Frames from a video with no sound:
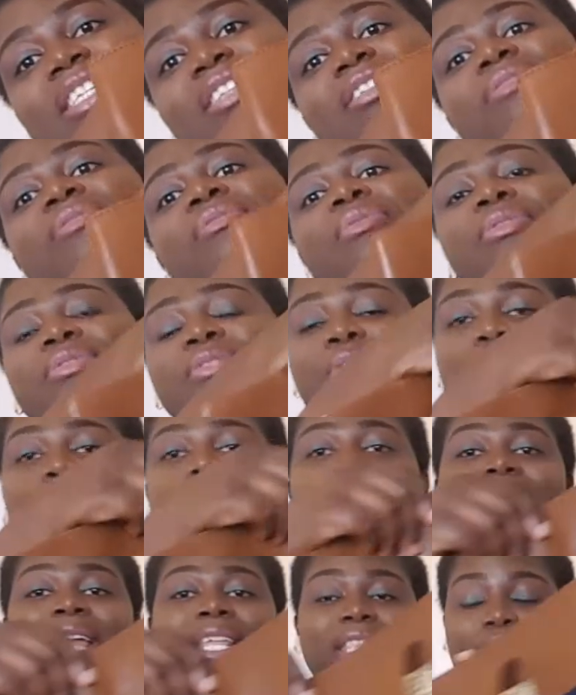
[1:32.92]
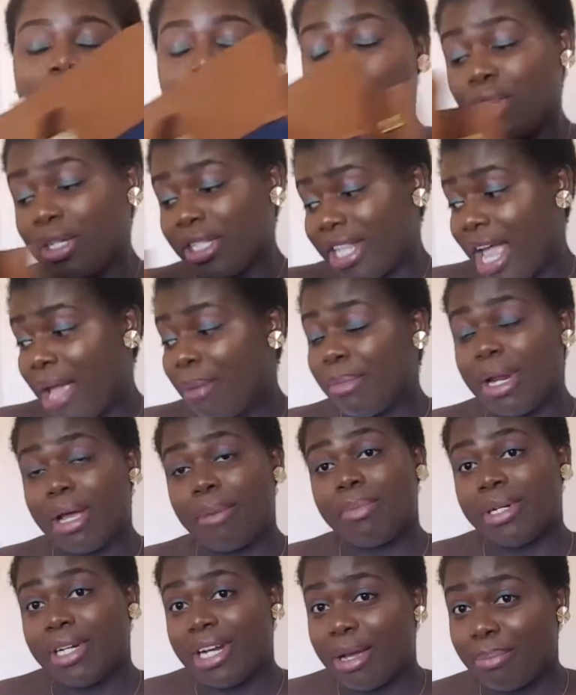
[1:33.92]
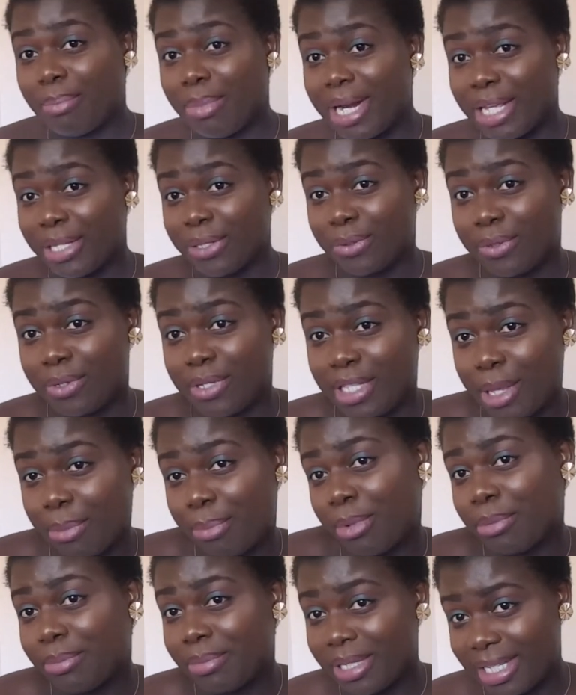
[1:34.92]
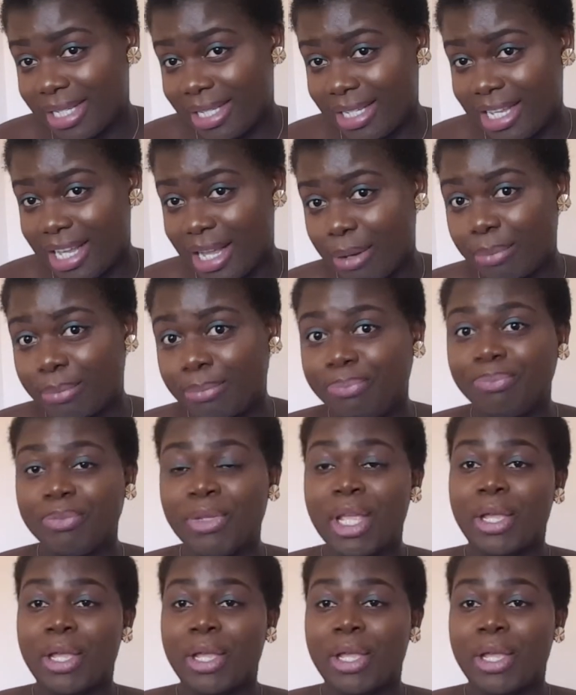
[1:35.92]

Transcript: it for quite a long time now but i plan to step up this game